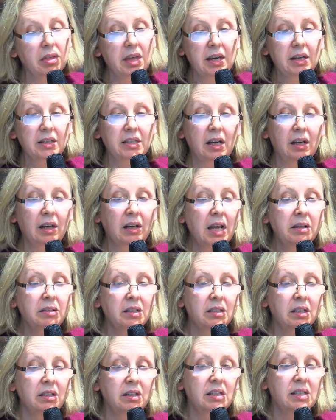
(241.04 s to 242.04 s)
Theatre
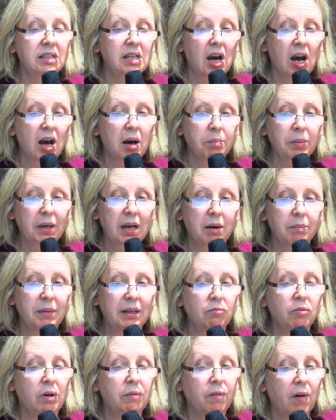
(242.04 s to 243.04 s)
London's
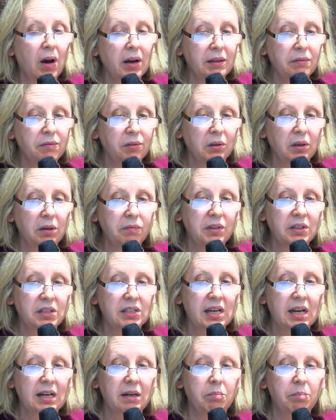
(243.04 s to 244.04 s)
upcoming revival of the
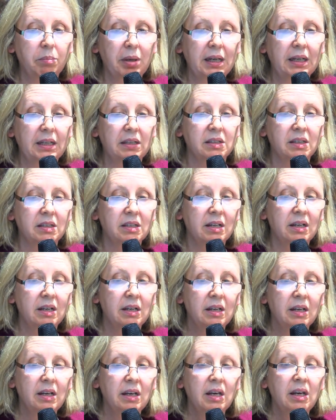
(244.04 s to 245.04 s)
same piece.
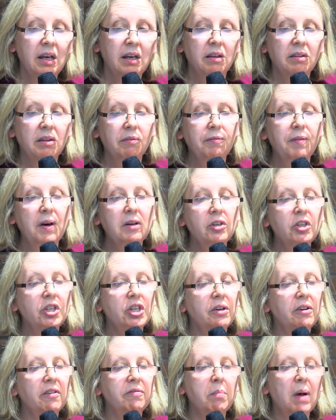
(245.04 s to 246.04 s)
The
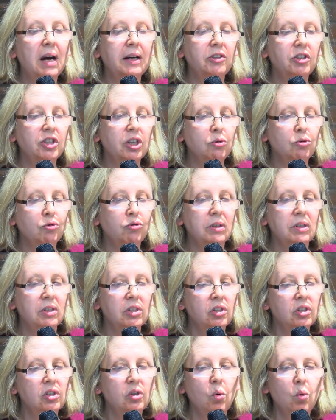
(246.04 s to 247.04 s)
function of my children's
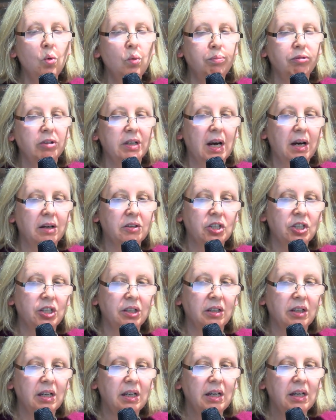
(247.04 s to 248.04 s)
school production
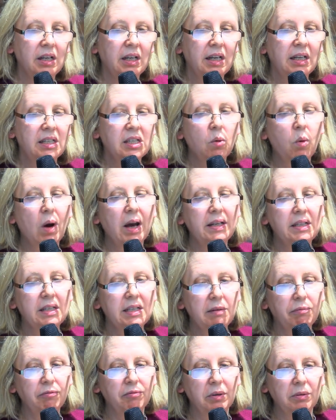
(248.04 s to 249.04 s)
is quite
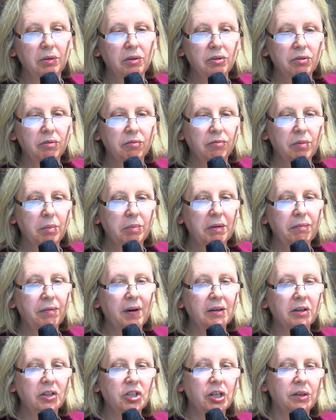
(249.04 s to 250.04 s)
different from the
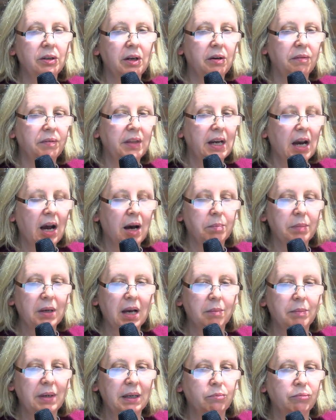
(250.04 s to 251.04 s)
function of the
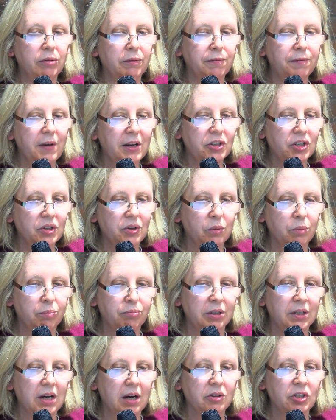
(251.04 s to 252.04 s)
upcoming professional
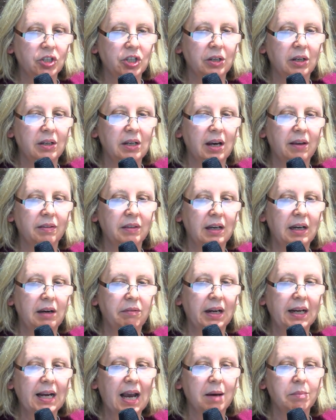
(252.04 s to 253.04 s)
production at the
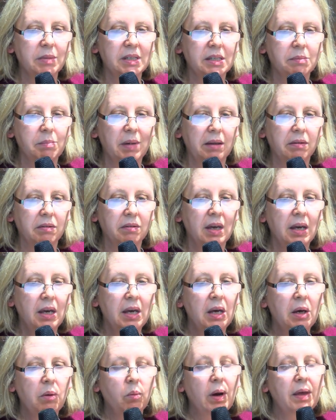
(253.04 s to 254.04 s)
Lyric Hammersmith,
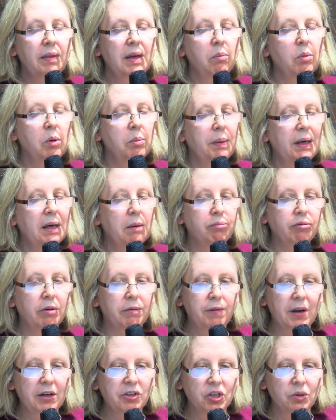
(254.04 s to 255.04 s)
where there will be a
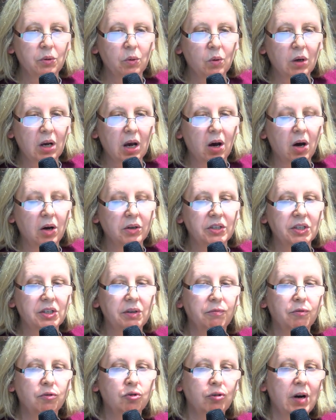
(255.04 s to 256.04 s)
professional cast
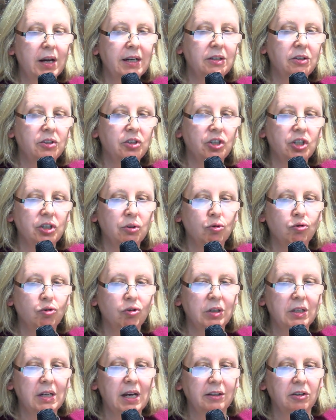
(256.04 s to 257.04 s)
of trained
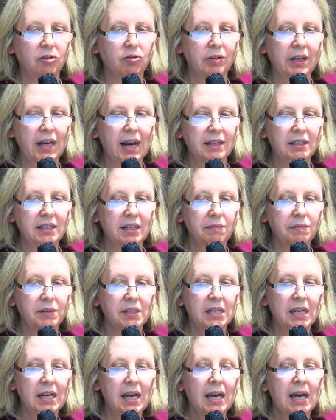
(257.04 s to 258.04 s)
children and
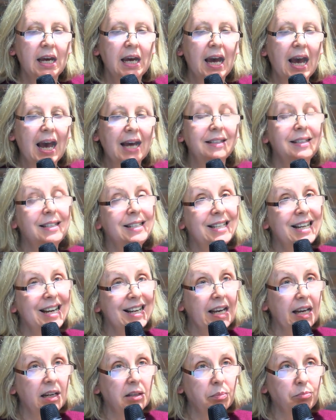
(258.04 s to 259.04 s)
creatives, and
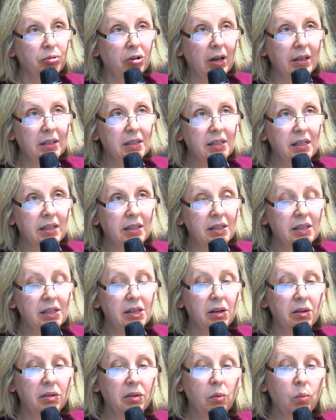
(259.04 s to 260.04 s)
ticket
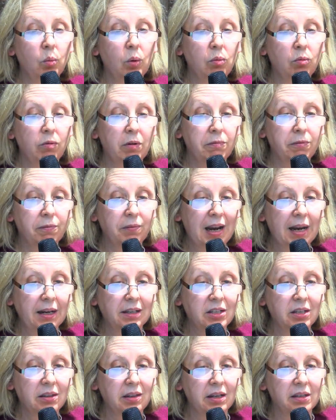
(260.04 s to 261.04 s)
prices that will
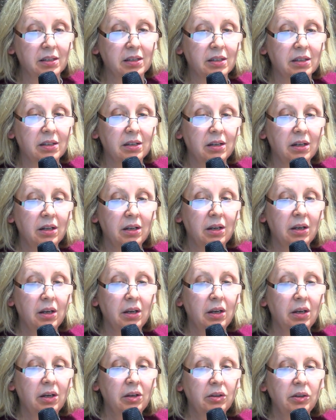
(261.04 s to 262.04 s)
reflect this.
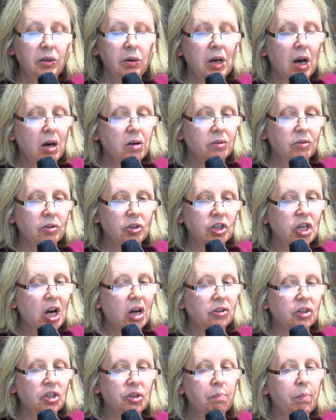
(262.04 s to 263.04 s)
You can't
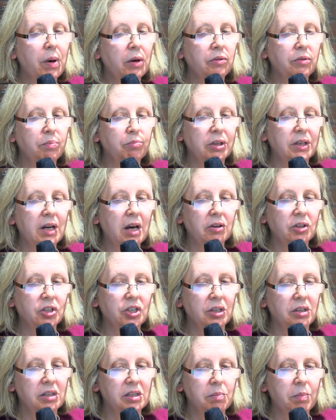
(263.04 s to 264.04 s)
judge both
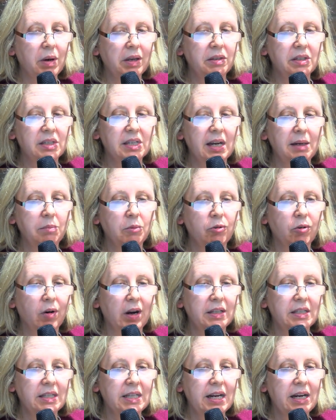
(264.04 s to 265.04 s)
productions by the same
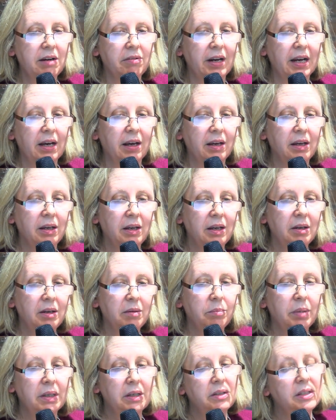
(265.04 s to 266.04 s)
criteria
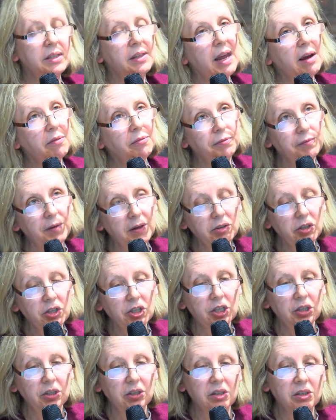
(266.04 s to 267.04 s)
because their
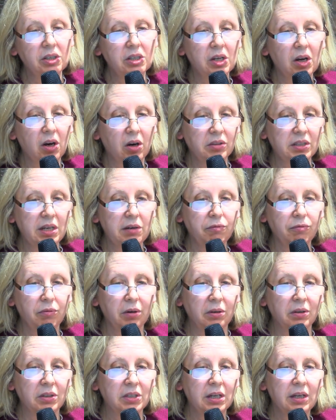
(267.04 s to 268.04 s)
functions are
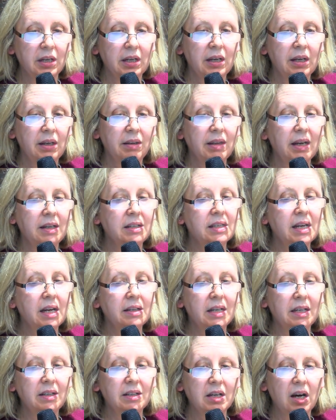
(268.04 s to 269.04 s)
different. They
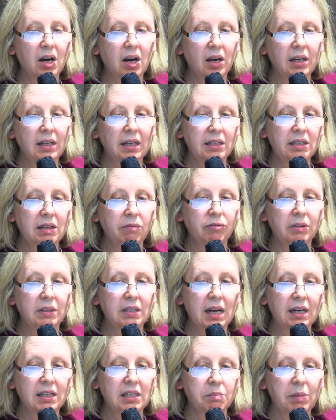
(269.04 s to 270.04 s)
set entirely different
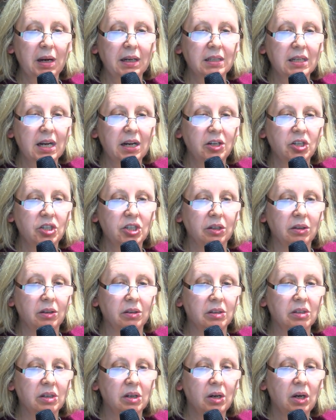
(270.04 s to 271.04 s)

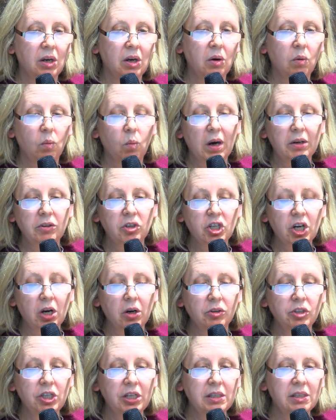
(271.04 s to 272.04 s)
expectations. One
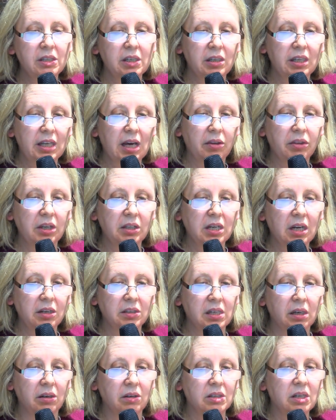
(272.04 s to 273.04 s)
charges, the other
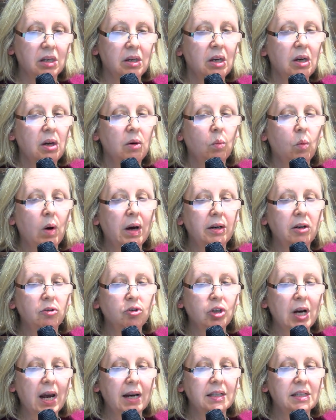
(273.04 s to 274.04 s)
doesn't. One
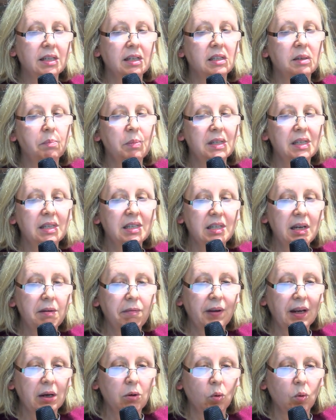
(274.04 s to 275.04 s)
attracts a
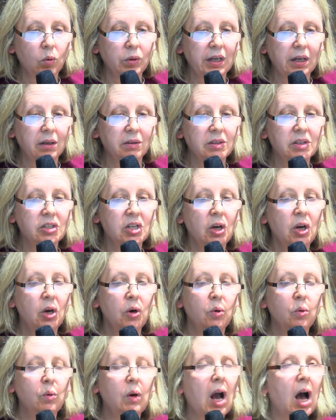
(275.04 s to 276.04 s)
specific audience
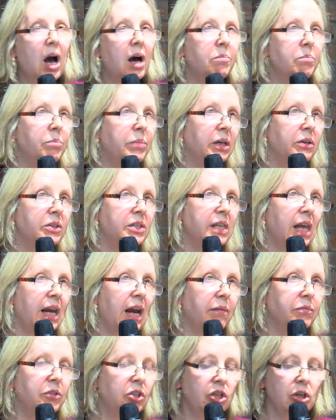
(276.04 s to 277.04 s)
who come because they
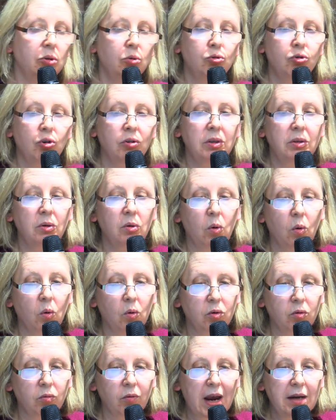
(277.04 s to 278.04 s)
have children or
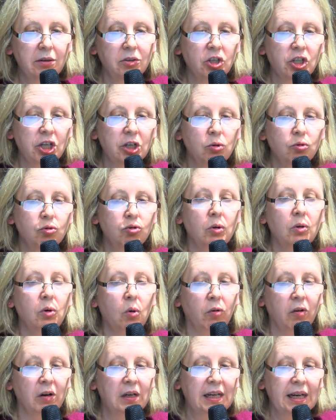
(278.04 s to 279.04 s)
grandchildren
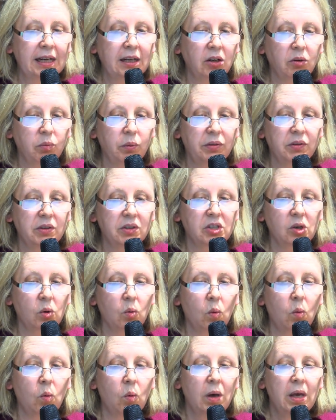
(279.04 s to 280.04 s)
or a link with the
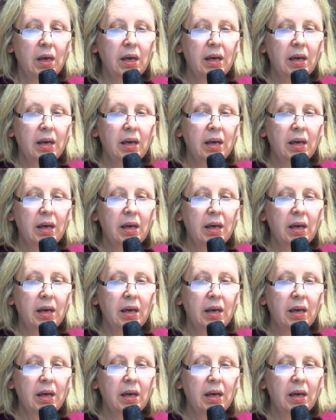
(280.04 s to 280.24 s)
school.